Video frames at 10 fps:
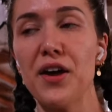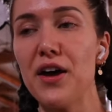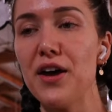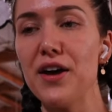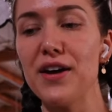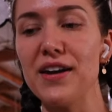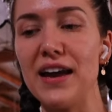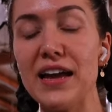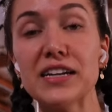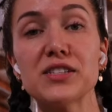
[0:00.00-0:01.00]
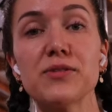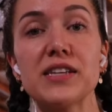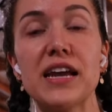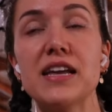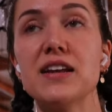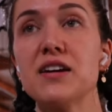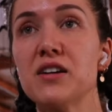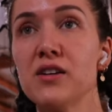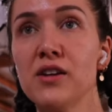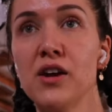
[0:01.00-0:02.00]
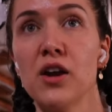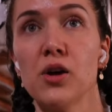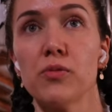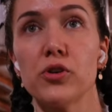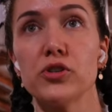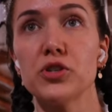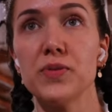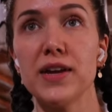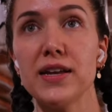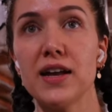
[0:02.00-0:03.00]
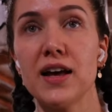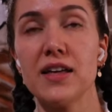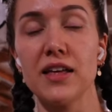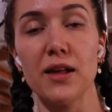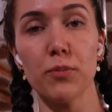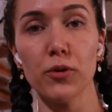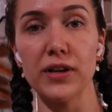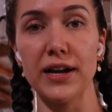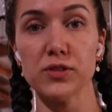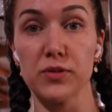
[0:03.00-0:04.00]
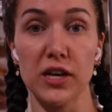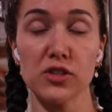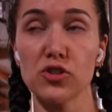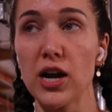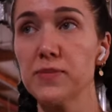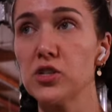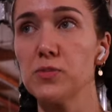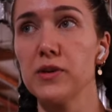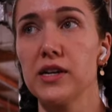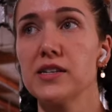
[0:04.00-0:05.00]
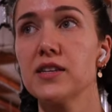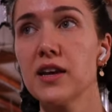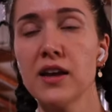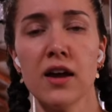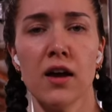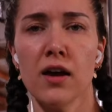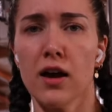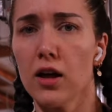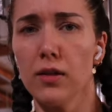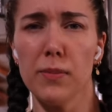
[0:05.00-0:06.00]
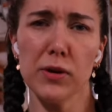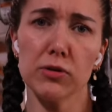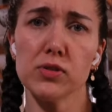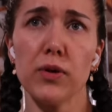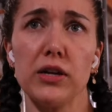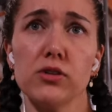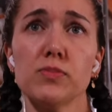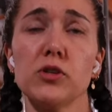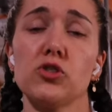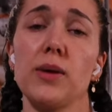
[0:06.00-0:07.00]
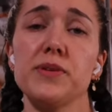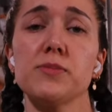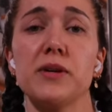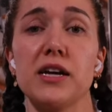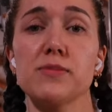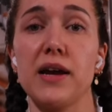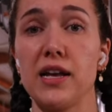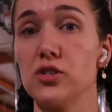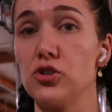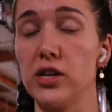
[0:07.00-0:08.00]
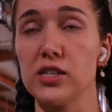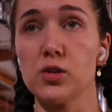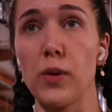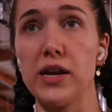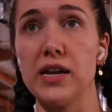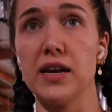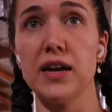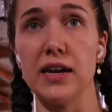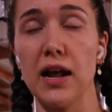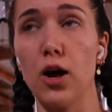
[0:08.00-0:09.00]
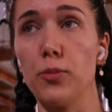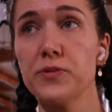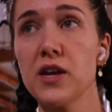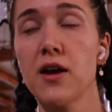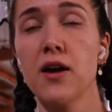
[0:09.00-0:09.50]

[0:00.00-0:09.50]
I guess I was saying we're doing the pull downs without straps just because a big reason why I use my straps is because my hands do get sweaty and it helps.